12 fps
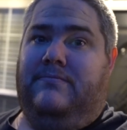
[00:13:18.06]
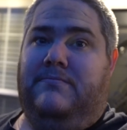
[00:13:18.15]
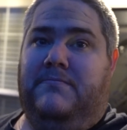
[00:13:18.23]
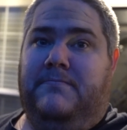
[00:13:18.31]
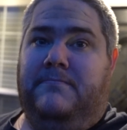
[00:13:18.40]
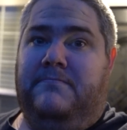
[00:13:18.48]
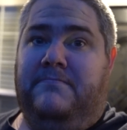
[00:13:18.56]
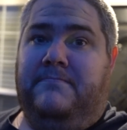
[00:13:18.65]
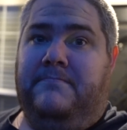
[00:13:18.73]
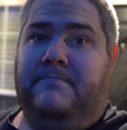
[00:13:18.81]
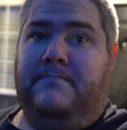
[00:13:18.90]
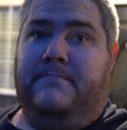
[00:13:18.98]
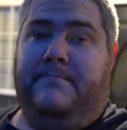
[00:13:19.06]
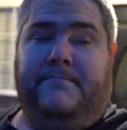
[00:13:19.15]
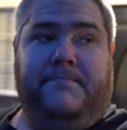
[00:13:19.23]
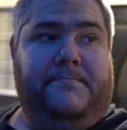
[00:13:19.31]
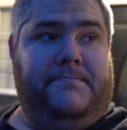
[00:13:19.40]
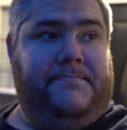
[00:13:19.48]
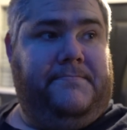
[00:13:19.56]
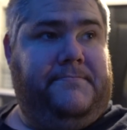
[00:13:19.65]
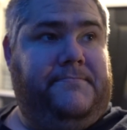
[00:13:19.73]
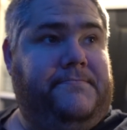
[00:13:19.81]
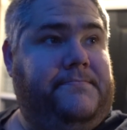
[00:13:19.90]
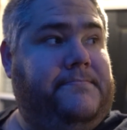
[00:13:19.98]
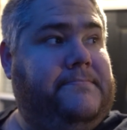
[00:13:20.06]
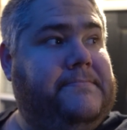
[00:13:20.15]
(silence)